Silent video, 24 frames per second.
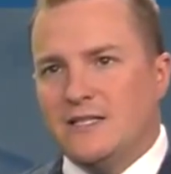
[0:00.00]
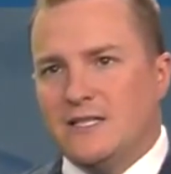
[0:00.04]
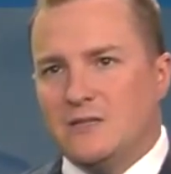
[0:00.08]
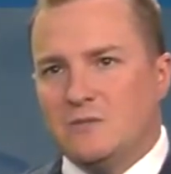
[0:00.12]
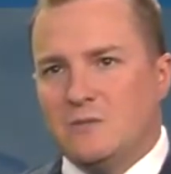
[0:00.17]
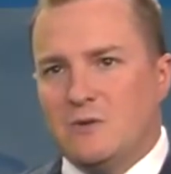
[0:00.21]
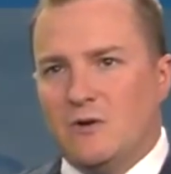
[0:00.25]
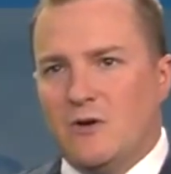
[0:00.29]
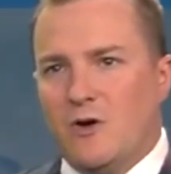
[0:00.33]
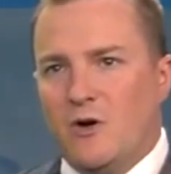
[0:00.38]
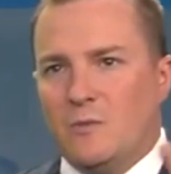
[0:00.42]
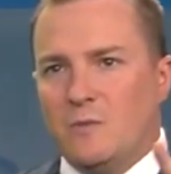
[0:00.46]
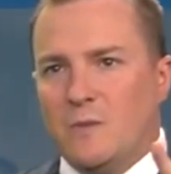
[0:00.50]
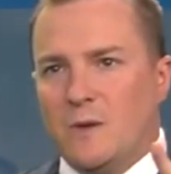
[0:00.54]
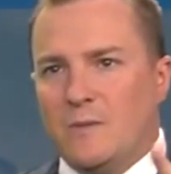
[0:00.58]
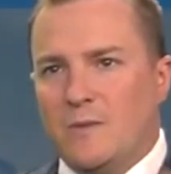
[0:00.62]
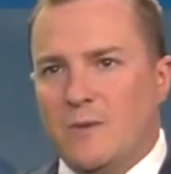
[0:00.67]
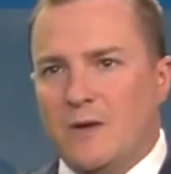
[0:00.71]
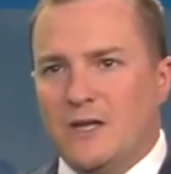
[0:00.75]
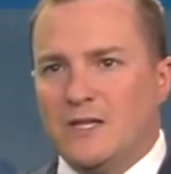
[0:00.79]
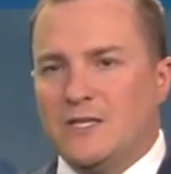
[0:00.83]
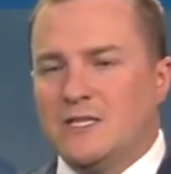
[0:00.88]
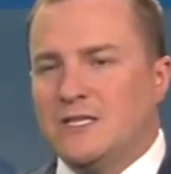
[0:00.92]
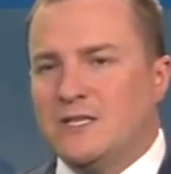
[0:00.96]
that's Monroe and
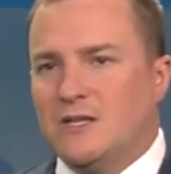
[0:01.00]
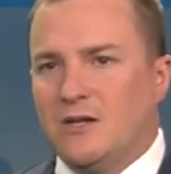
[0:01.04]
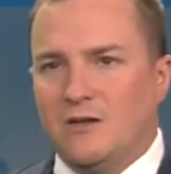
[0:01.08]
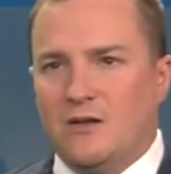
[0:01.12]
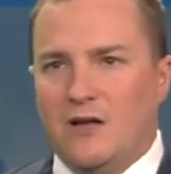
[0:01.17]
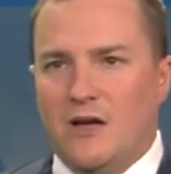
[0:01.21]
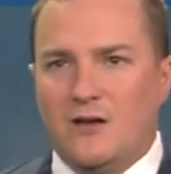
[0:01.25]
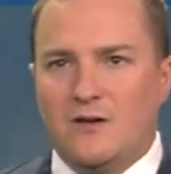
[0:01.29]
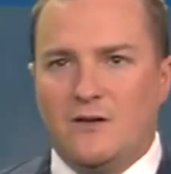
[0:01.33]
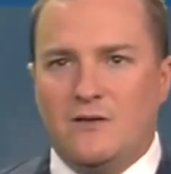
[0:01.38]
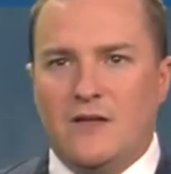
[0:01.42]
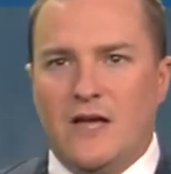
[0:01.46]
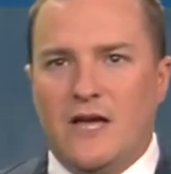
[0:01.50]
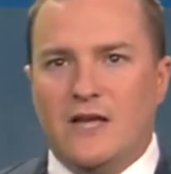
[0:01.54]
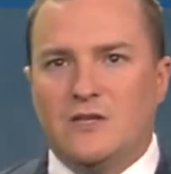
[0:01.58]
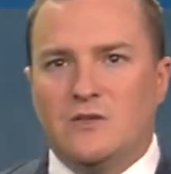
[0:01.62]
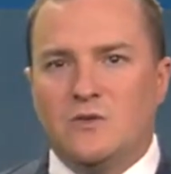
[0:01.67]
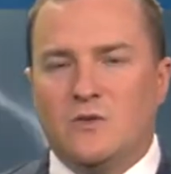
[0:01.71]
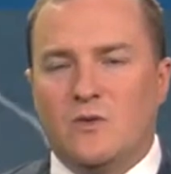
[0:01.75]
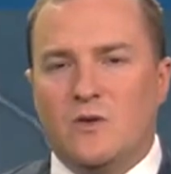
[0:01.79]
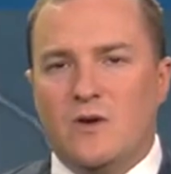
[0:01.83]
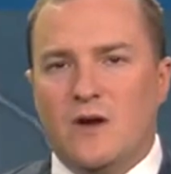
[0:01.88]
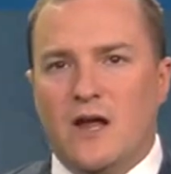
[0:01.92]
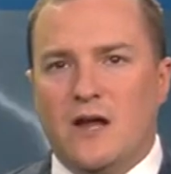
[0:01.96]
McMinn, still under that
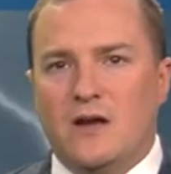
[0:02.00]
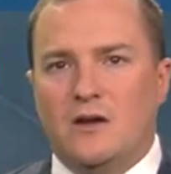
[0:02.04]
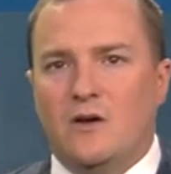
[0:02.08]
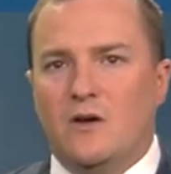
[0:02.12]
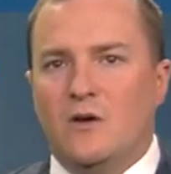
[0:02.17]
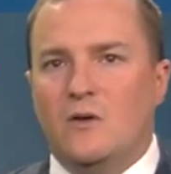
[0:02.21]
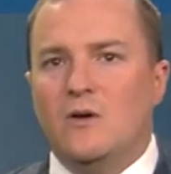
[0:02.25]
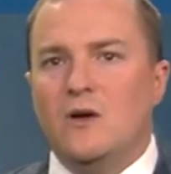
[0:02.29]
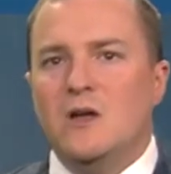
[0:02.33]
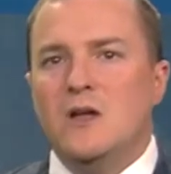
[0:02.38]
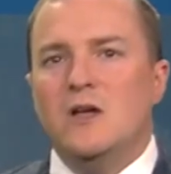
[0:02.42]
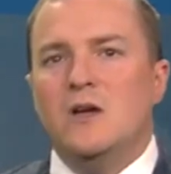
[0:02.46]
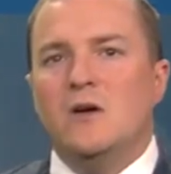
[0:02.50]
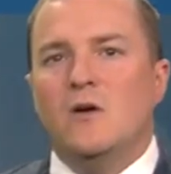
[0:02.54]
tornado